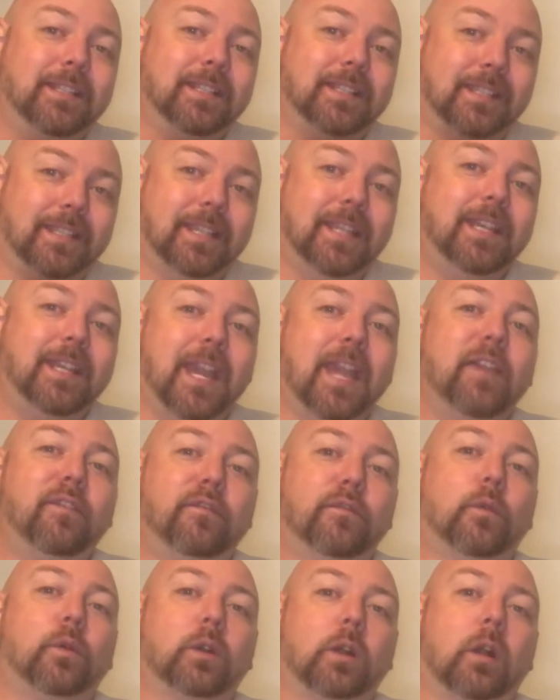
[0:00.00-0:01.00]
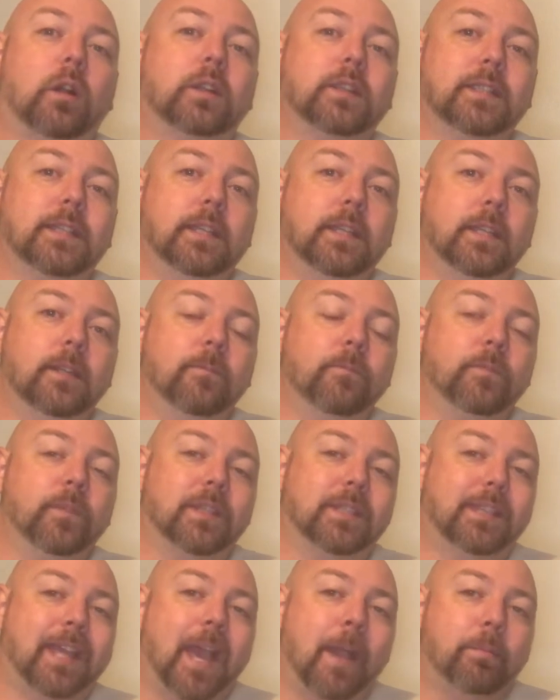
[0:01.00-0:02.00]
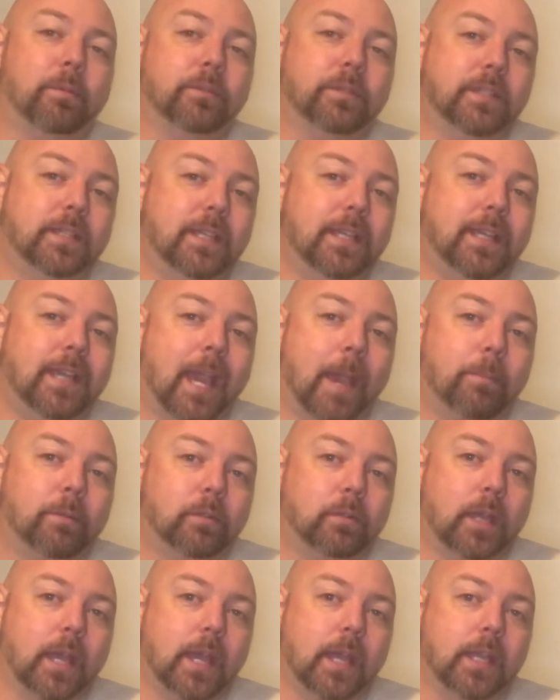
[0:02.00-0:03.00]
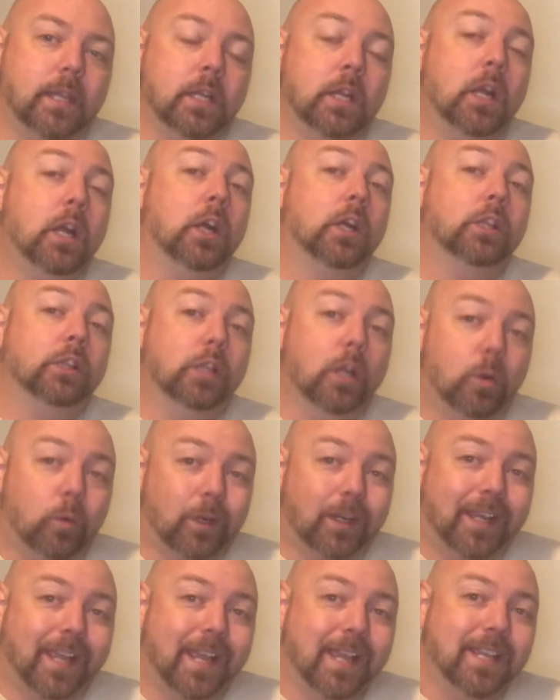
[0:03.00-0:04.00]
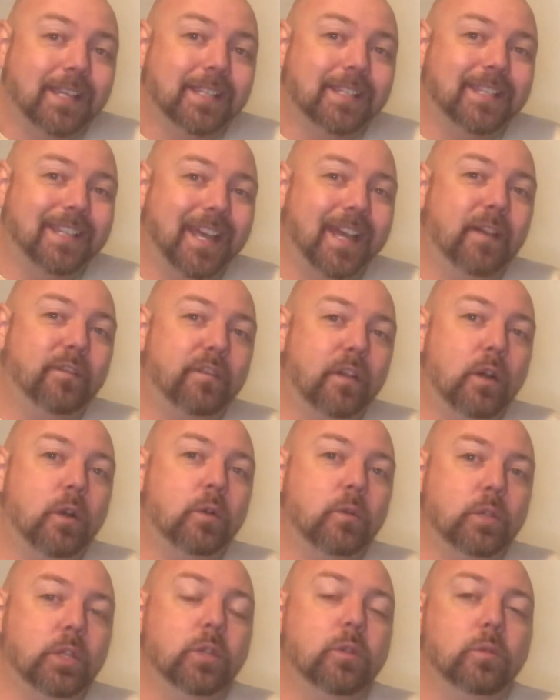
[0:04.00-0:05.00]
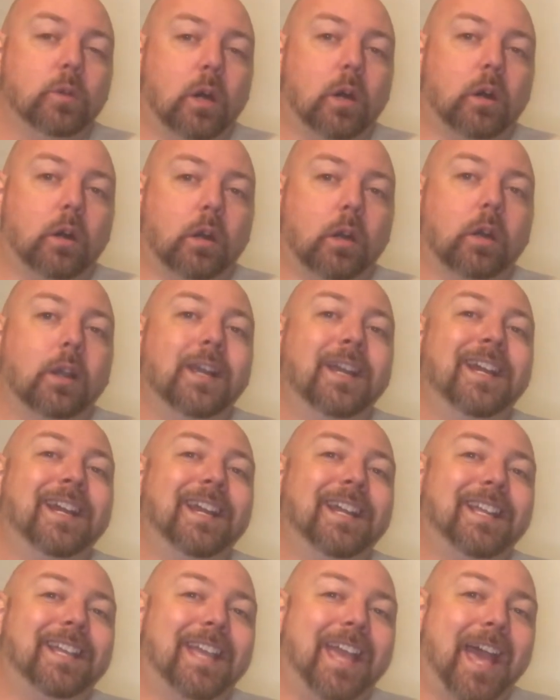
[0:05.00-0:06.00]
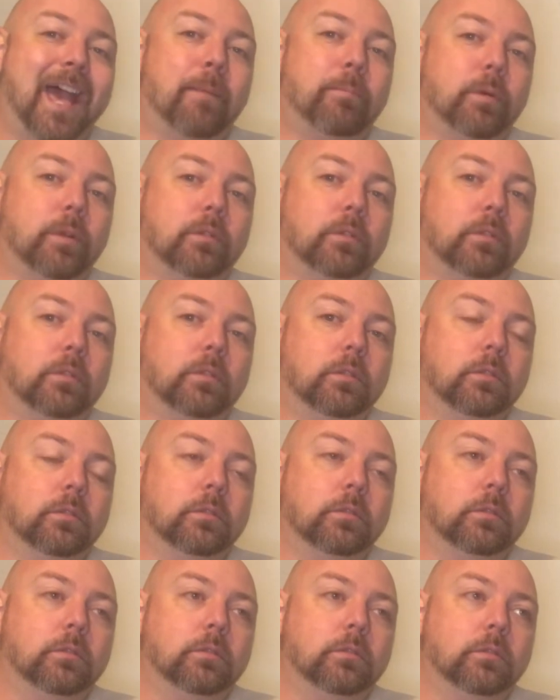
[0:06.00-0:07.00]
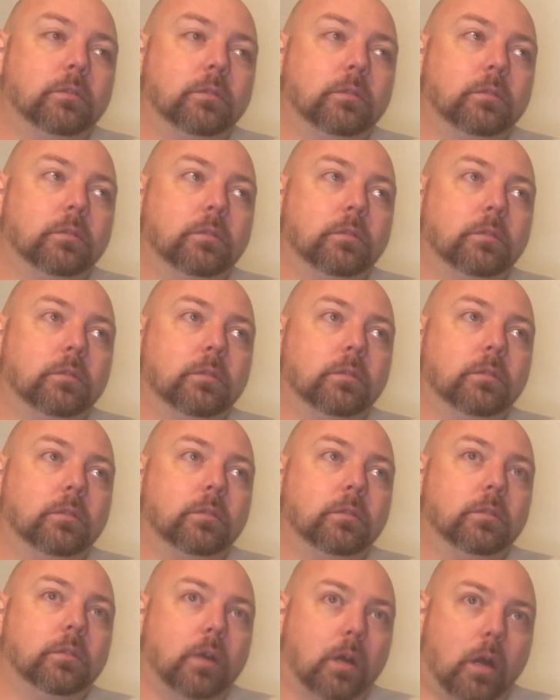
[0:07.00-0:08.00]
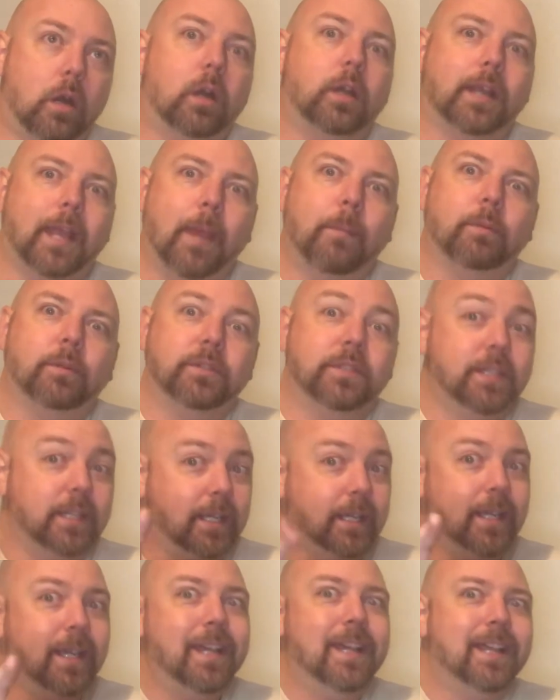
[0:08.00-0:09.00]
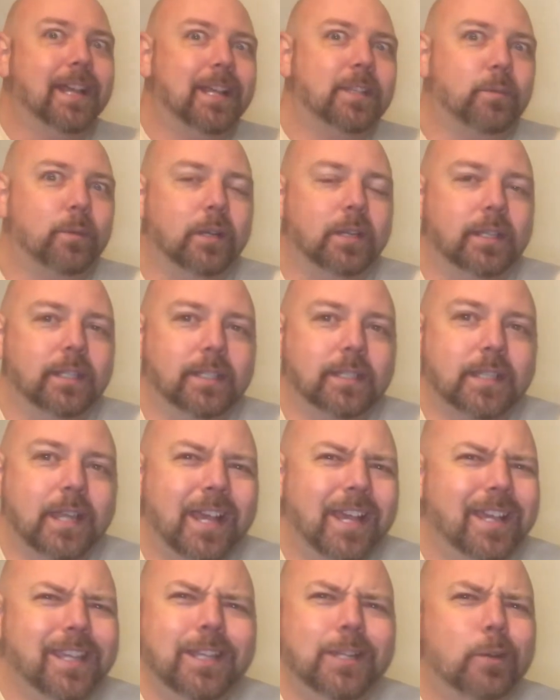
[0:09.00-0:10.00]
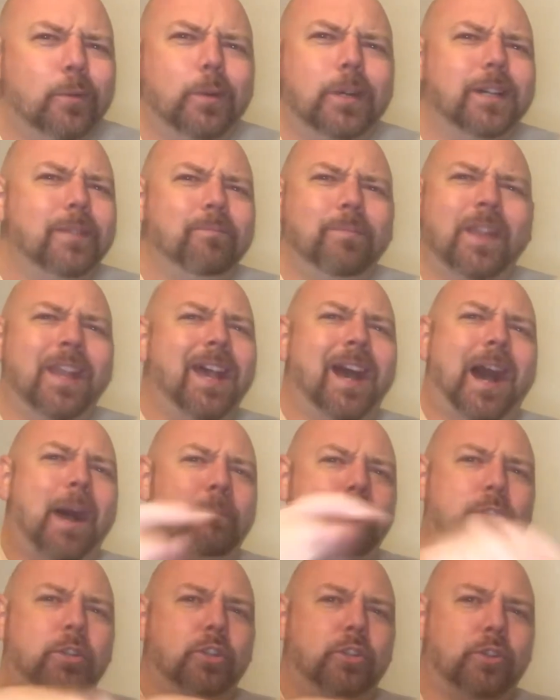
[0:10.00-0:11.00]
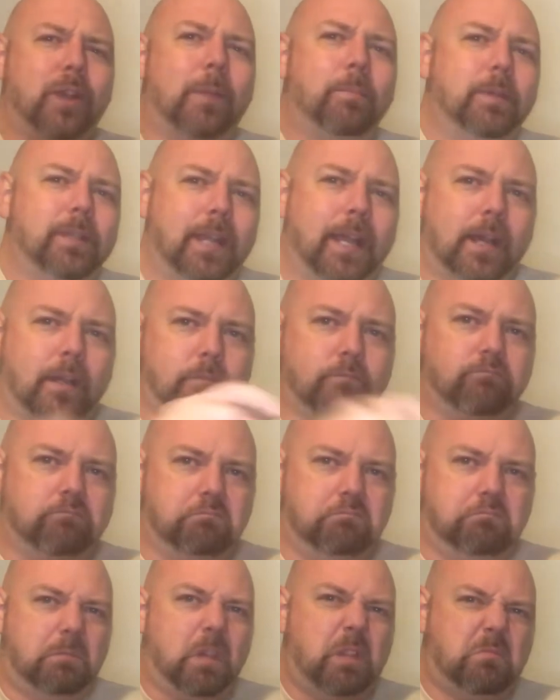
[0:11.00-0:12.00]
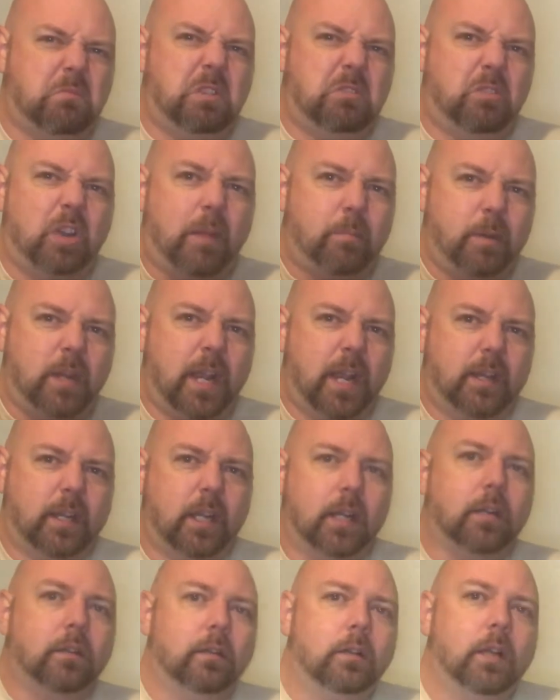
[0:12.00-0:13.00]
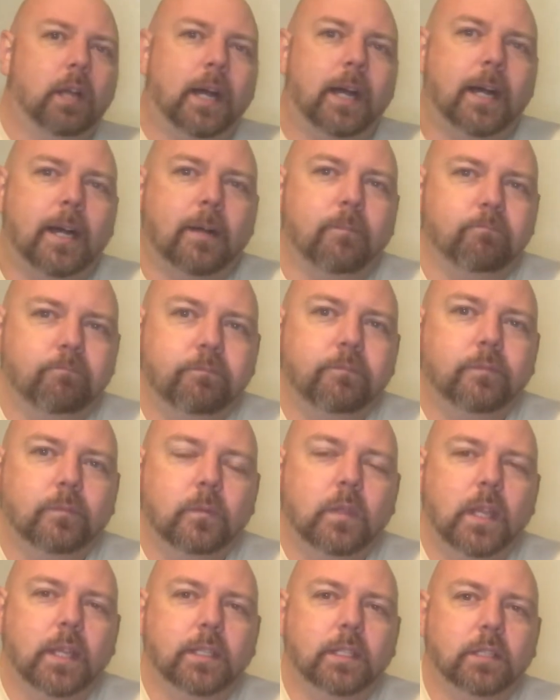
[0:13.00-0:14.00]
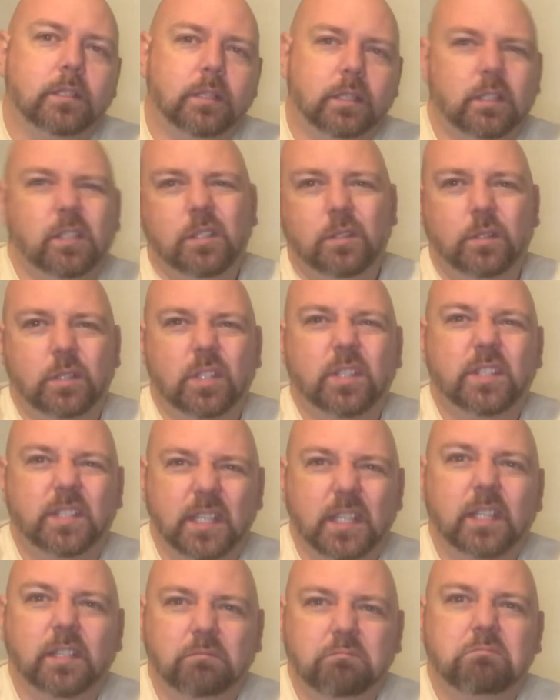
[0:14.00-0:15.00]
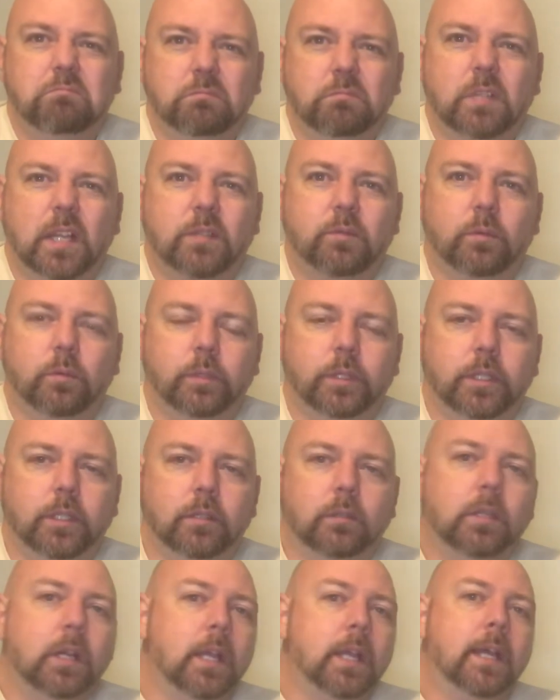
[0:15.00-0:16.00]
CK4RC. It's capital C, capital K, lowercase F O U R, capital R, capital C. That's what it is. You know what? I'm just going to drop it down. I'll uh, drop it down there. Um, and then you can just see it. That's what we'll do.